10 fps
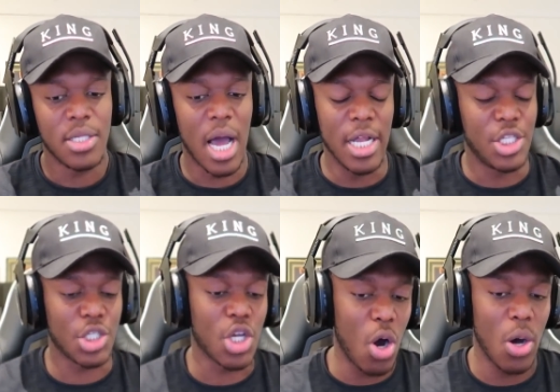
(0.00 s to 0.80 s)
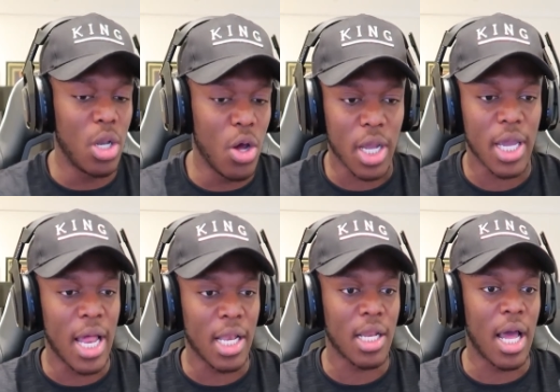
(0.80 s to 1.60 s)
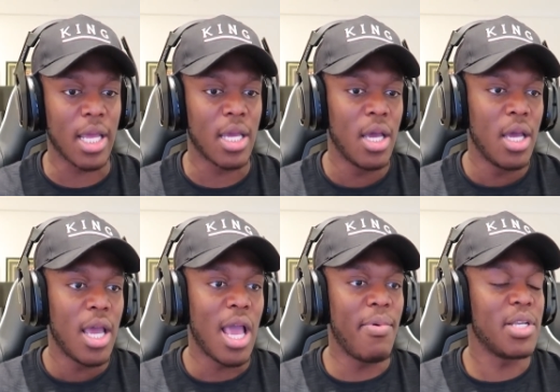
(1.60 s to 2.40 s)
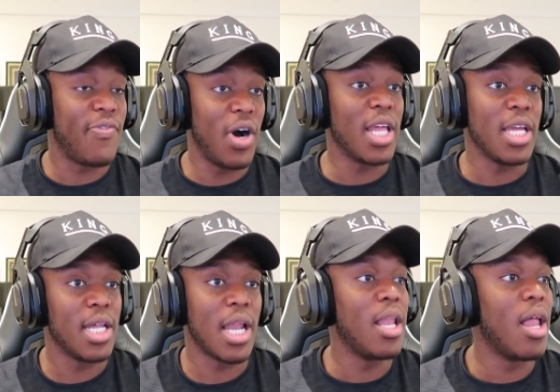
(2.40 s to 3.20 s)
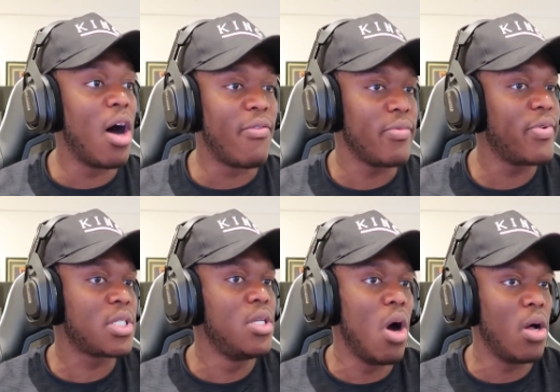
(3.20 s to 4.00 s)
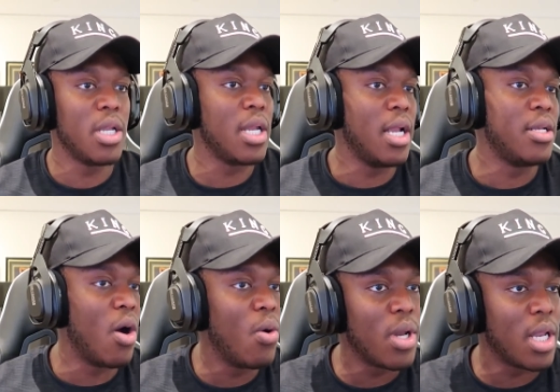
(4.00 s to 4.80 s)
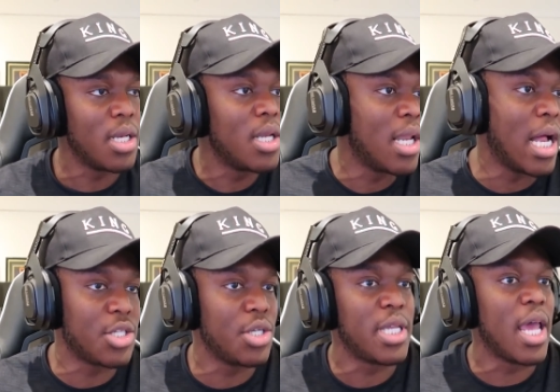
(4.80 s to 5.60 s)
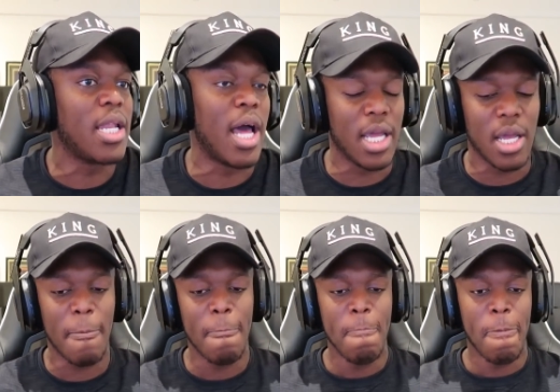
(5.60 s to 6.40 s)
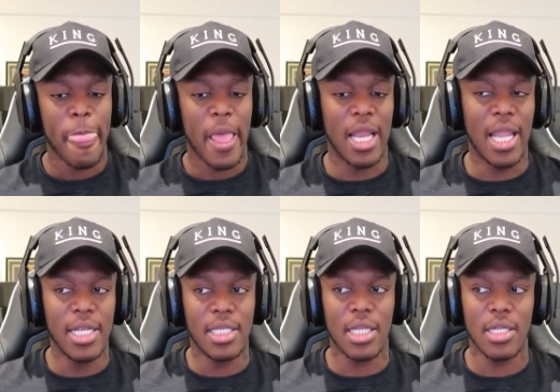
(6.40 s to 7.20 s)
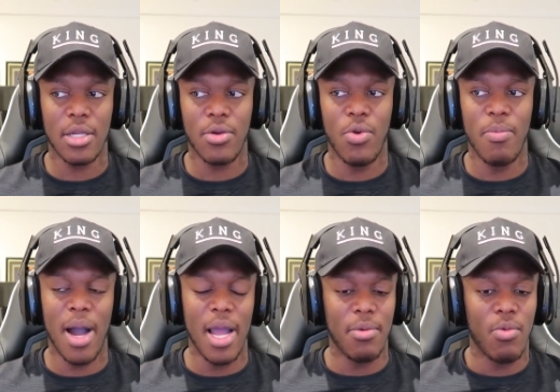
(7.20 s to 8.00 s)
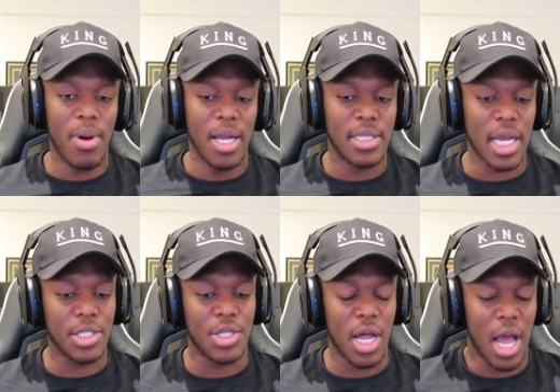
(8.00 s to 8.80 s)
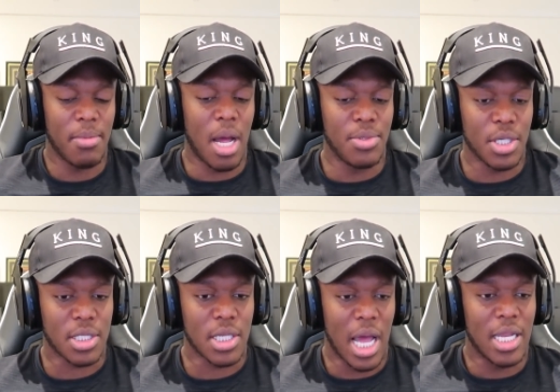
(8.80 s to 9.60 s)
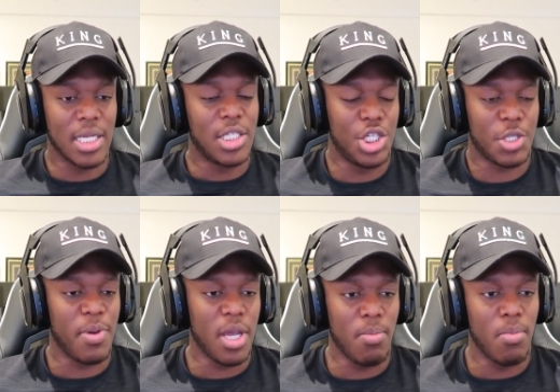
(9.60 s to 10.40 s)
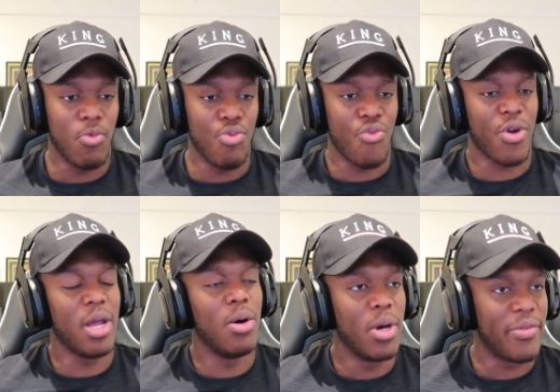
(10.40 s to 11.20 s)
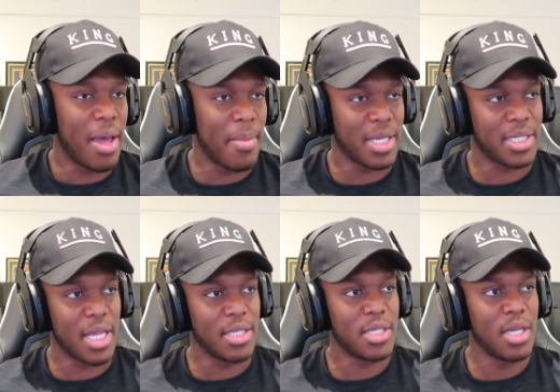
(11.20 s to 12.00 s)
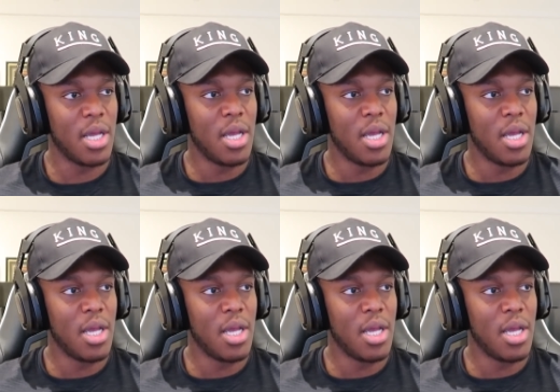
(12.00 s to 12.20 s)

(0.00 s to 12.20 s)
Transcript: So I just go and look, and like, if it's funny, then I laugh. If it's not, then I don't. And that's just it. Like, I like, with my second channel, I like to just be real, if that makes sense.